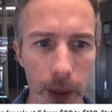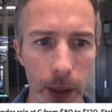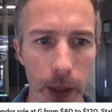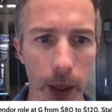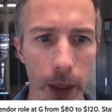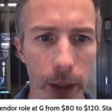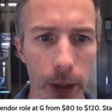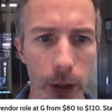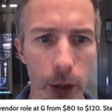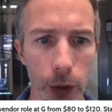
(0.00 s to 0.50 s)

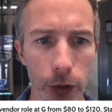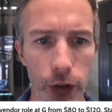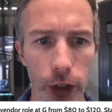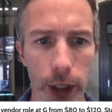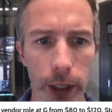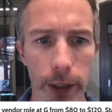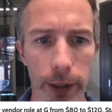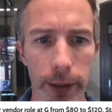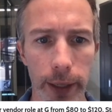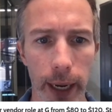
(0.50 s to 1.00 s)
I
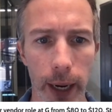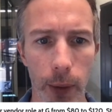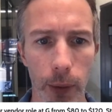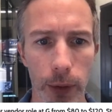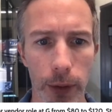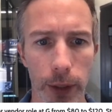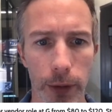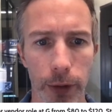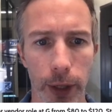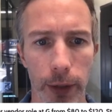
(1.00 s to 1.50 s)
negotiated an
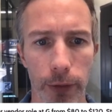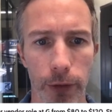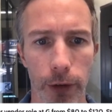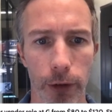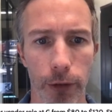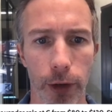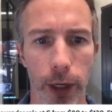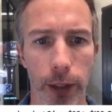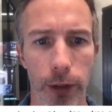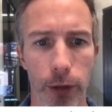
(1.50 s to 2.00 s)
hourly rate for a
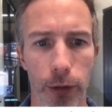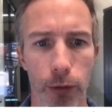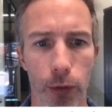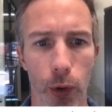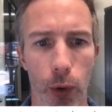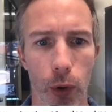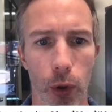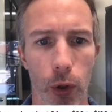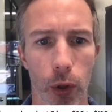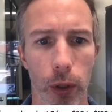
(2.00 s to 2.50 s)
render
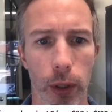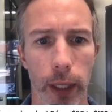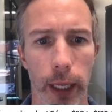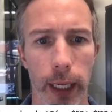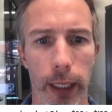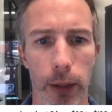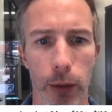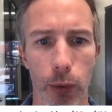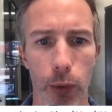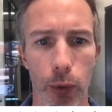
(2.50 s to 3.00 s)
role
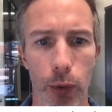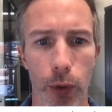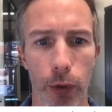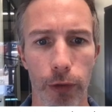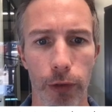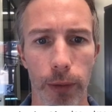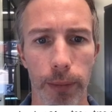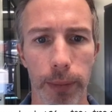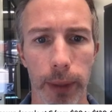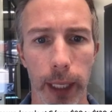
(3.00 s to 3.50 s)
at Google
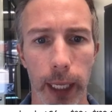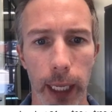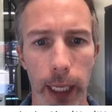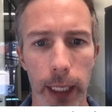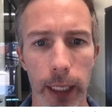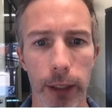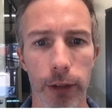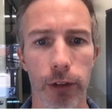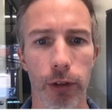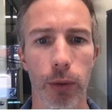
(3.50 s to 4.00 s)
from
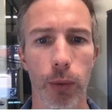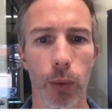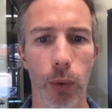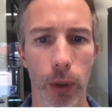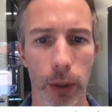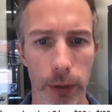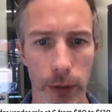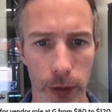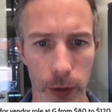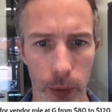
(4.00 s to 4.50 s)
80 to
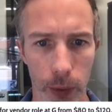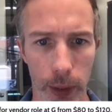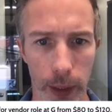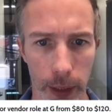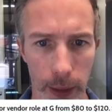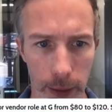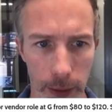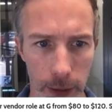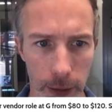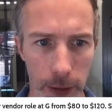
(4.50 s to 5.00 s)
120.